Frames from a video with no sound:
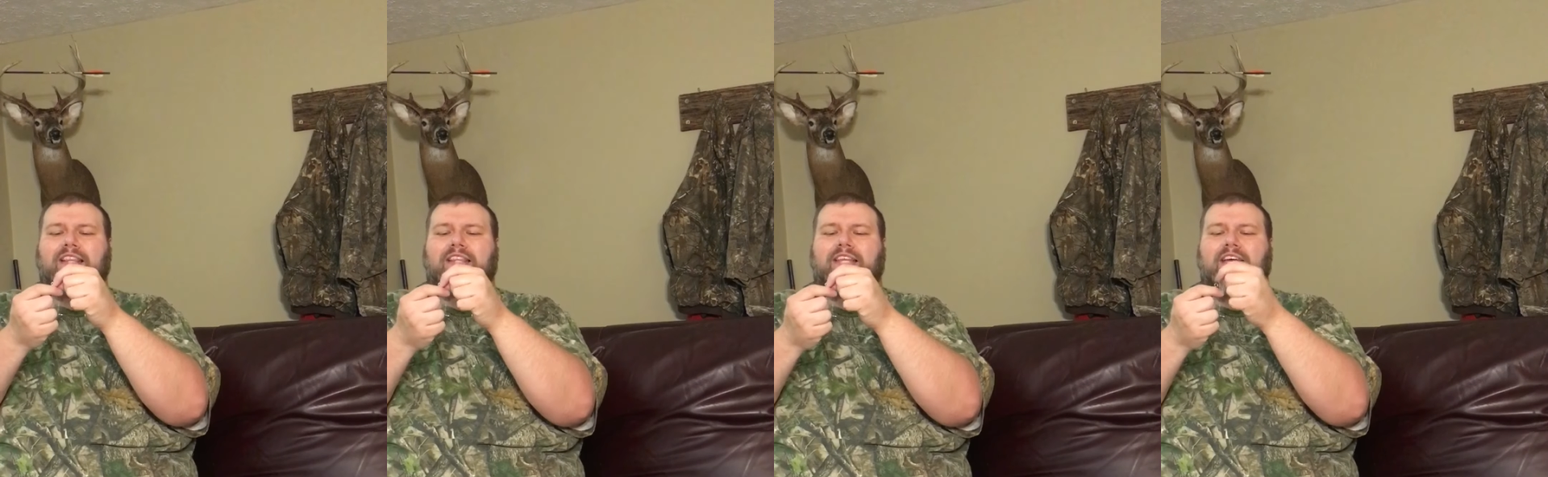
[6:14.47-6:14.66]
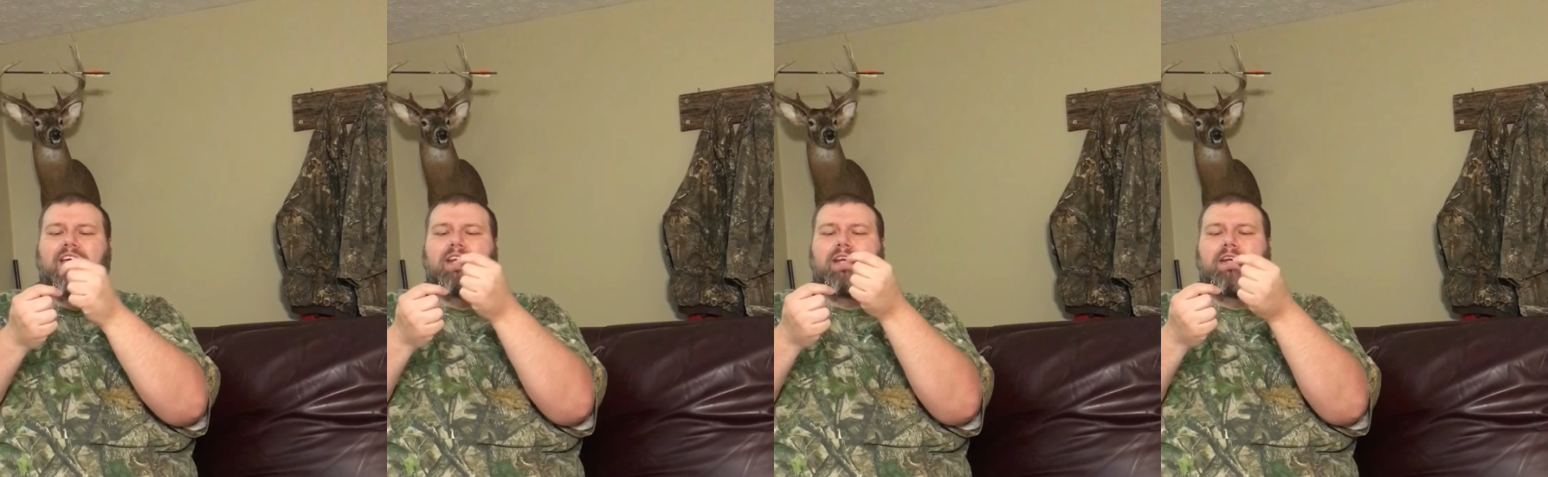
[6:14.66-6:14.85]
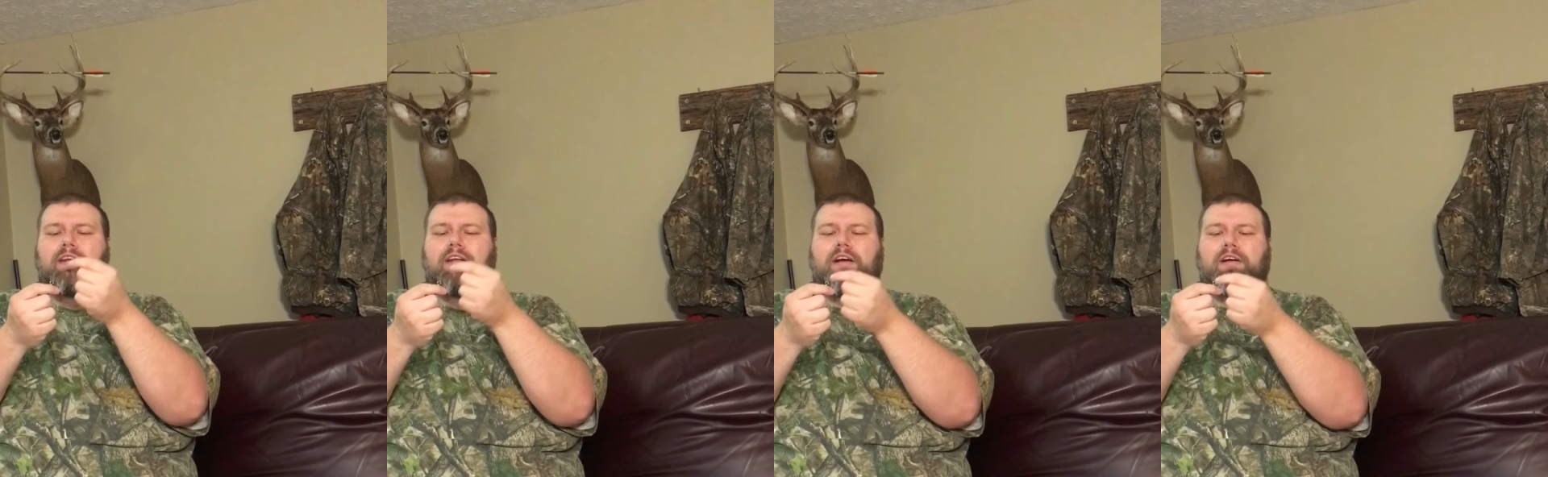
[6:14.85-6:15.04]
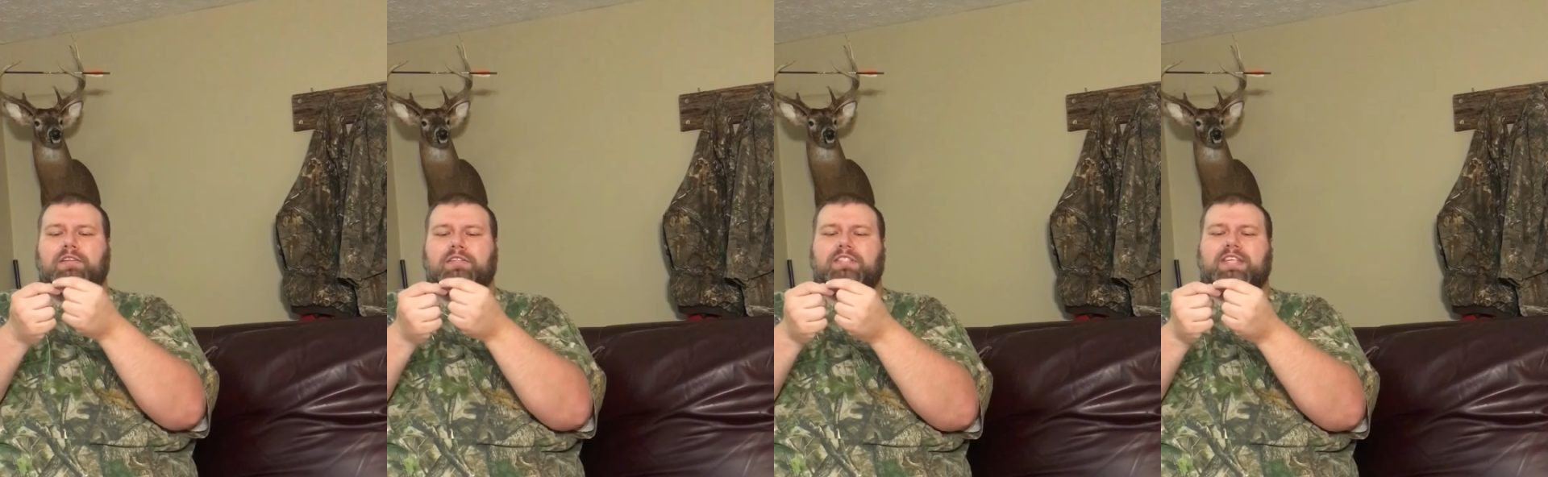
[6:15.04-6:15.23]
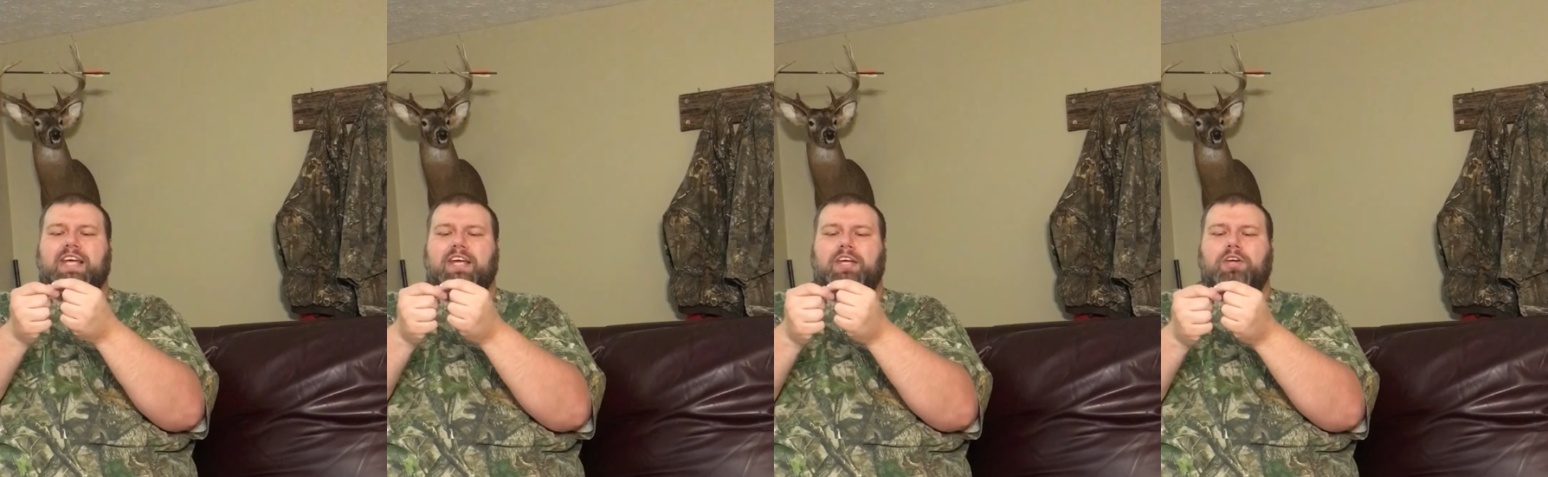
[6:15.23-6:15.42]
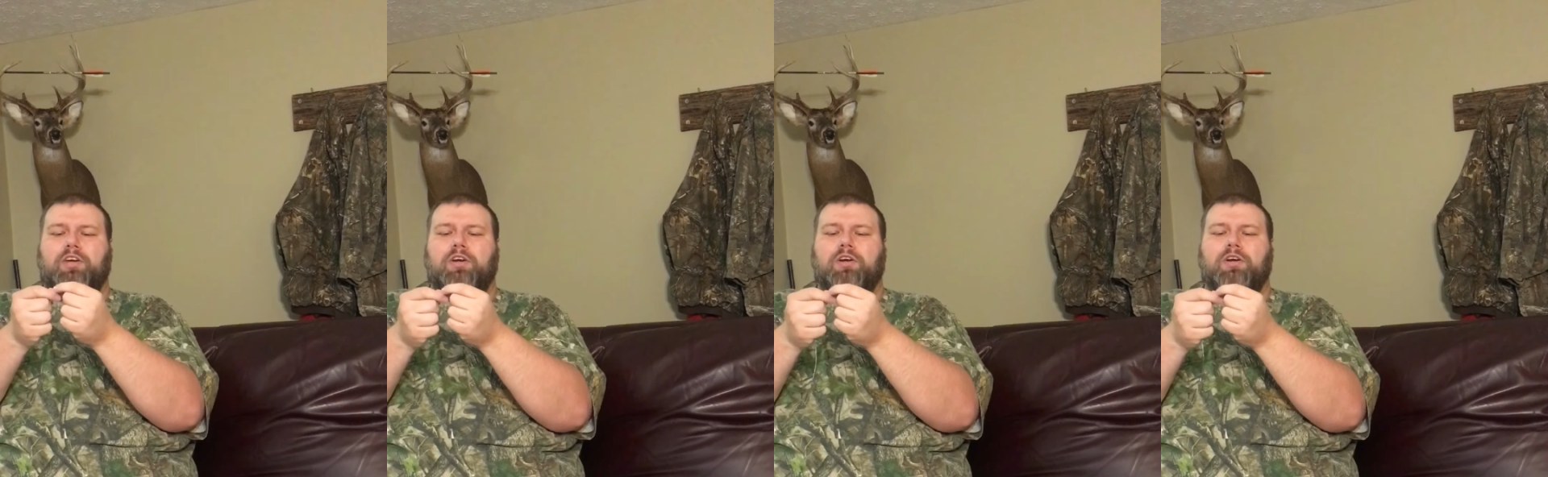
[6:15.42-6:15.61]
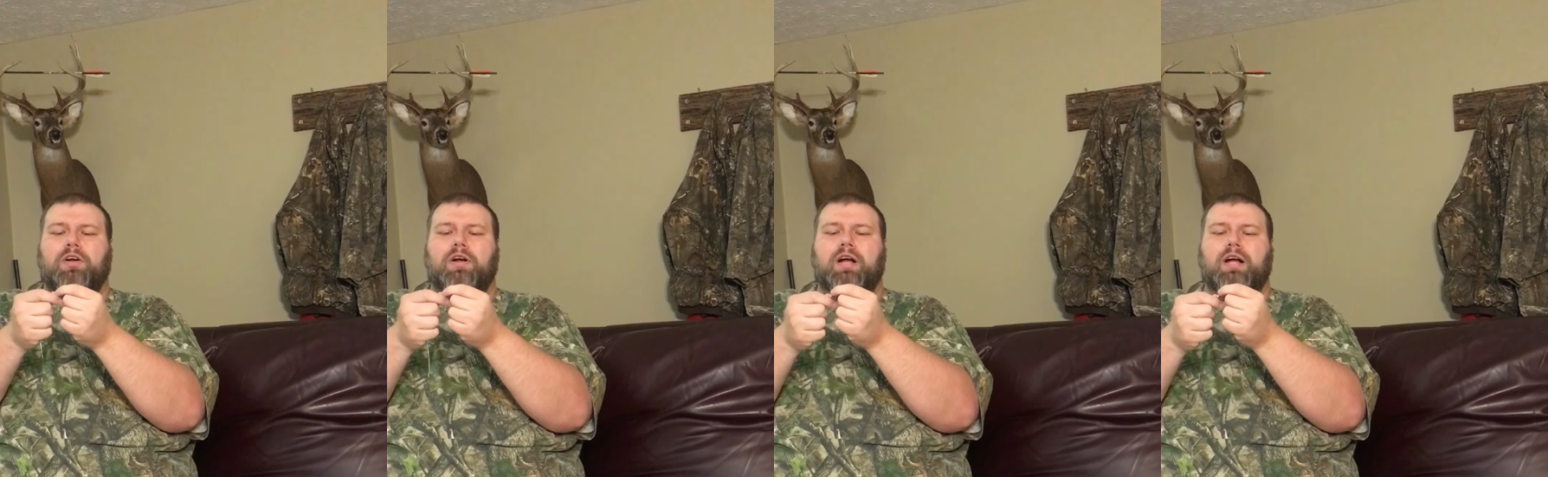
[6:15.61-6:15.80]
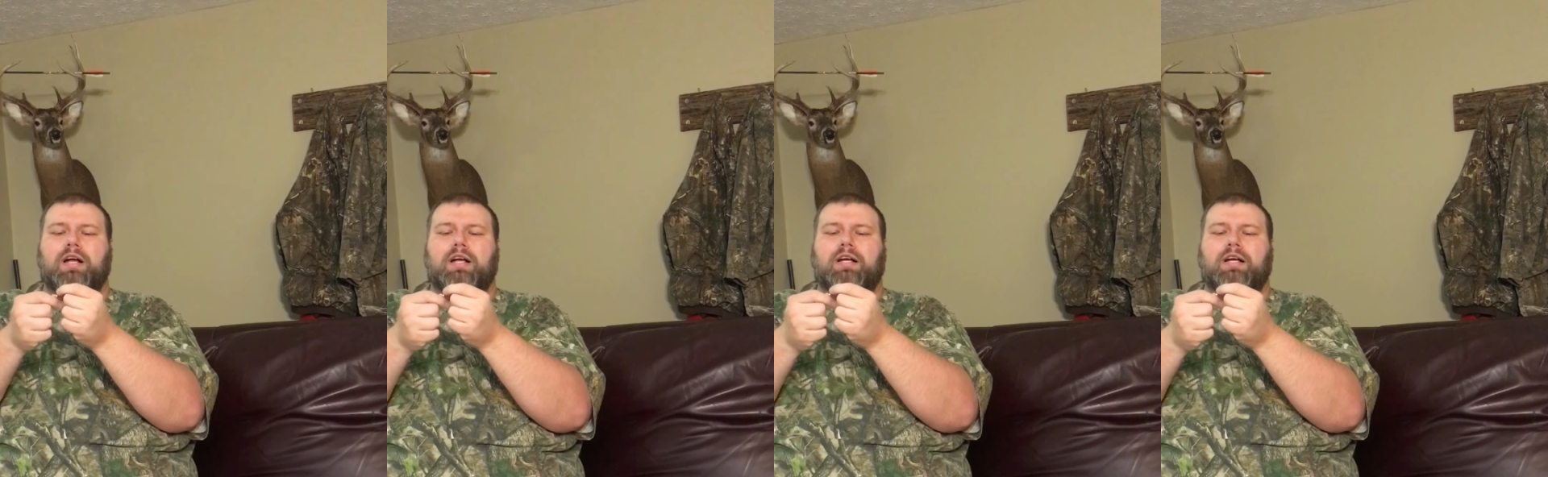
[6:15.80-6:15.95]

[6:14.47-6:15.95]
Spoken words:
then take your